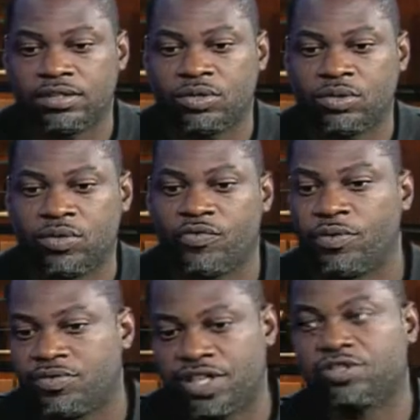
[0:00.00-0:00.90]
So
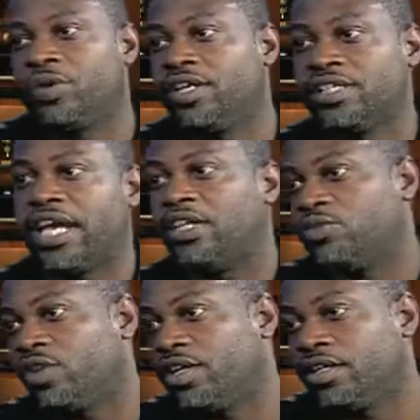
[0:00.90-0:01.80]
from sixth grade to eighth
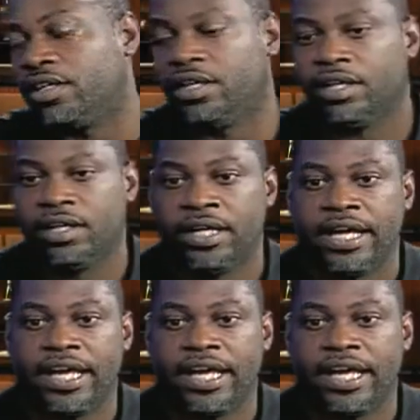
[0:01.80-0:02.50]
grade, mm-hmm.